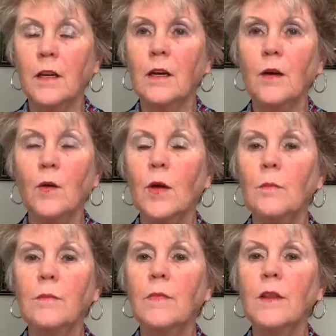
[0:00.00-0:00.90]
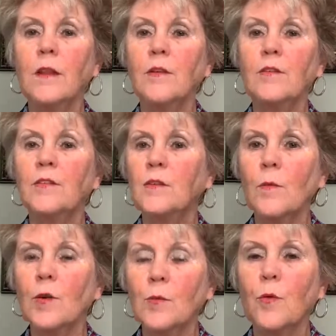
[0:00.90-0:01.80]
You know, he then there's
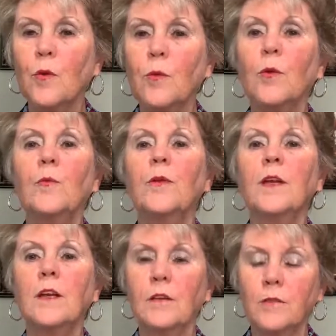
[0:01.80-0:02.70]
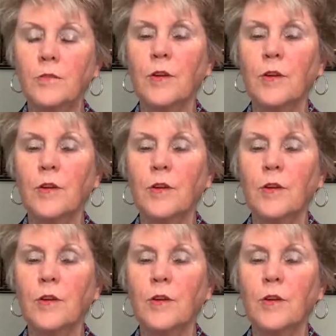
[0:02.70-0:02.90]
so much more room that he can